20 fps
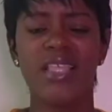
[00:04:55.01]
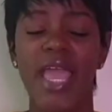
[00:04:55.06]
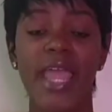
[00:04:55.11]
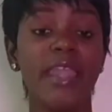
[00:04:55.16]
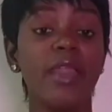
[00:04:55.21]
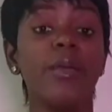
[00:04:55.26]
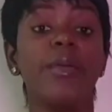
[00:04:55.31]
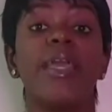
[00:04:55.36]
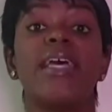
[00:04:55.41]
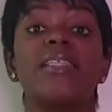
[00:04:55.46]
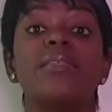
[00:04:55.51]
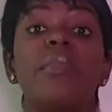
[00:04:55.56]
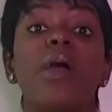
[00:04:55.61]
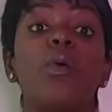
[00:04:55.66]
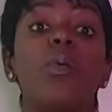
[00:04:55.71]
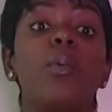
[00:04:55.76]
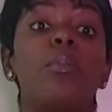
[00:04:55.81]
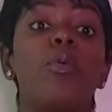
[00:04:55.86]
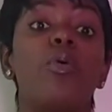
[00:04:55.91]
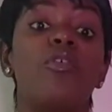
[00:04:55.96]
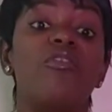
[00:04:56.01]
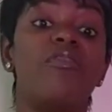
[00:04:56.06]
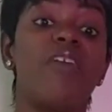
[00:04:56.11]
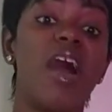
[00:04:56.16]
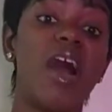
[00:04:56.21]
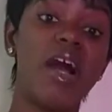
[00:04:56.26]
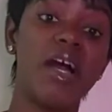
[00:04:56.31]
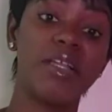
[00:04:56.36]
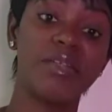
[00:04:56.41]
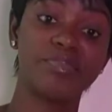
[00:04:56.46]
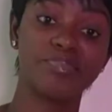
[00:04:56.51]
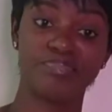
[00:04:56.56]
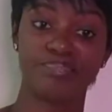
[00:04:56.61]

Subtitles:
anyways, we move on.